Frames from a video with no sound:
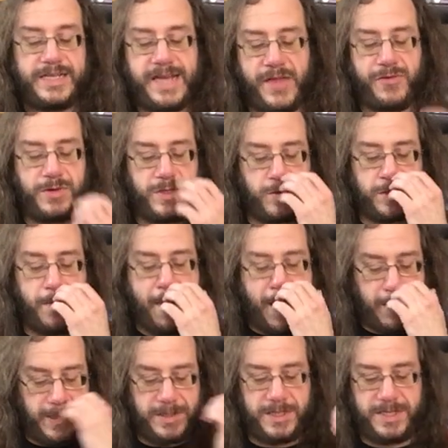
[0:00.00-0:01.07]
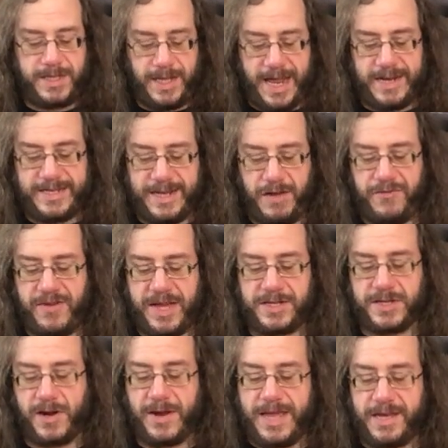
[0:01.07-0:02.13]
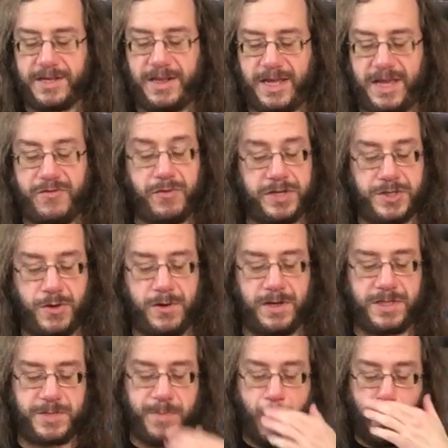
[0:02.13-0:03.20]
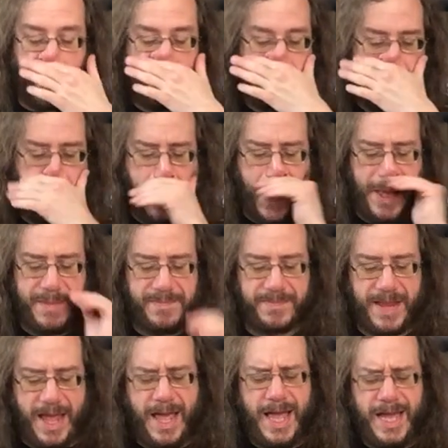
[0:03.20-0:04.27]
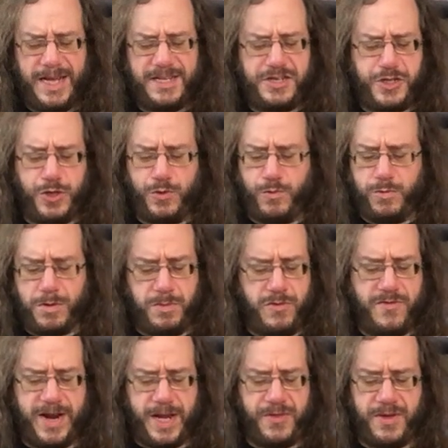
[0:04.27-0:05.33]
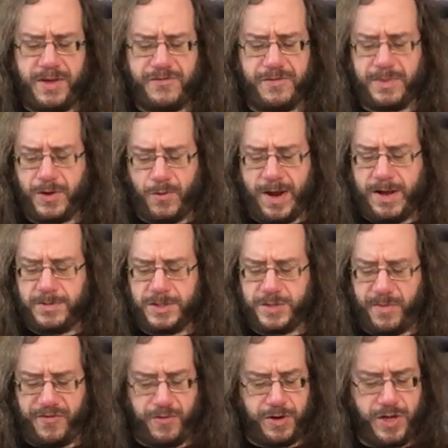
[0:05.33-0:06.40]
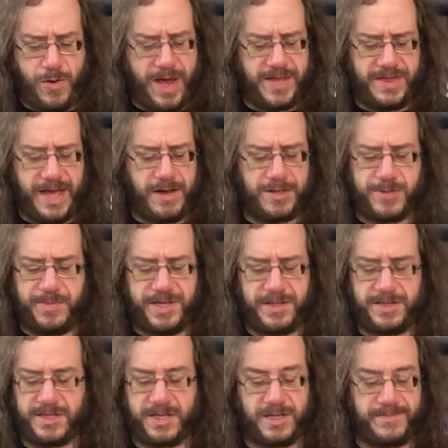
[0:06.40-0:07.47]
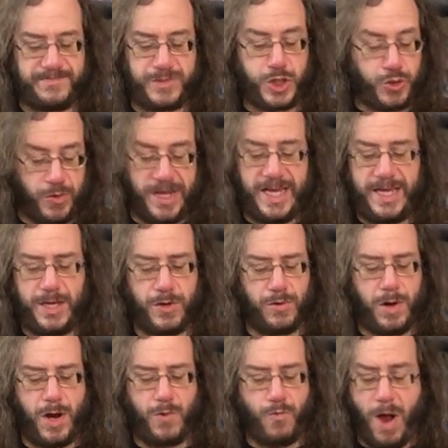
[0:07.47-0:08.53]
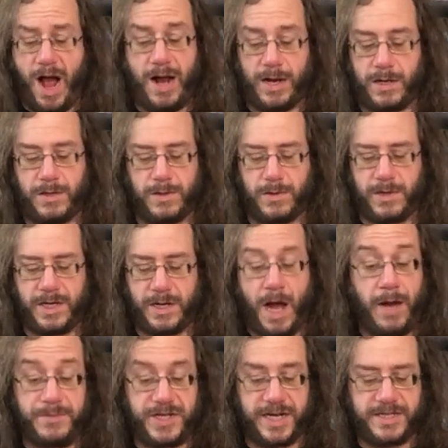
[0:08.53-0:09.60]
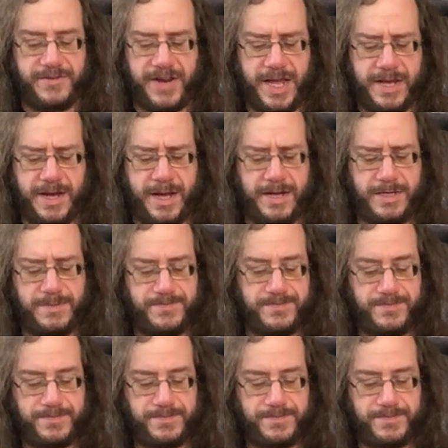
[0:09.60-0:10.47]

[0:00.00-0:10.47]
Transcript: Danthres was about to let tell Fantar he could leave when Torin spoke. Did you remove anything from the grounds before you had the house built? A tree or a rock or an object of any kind?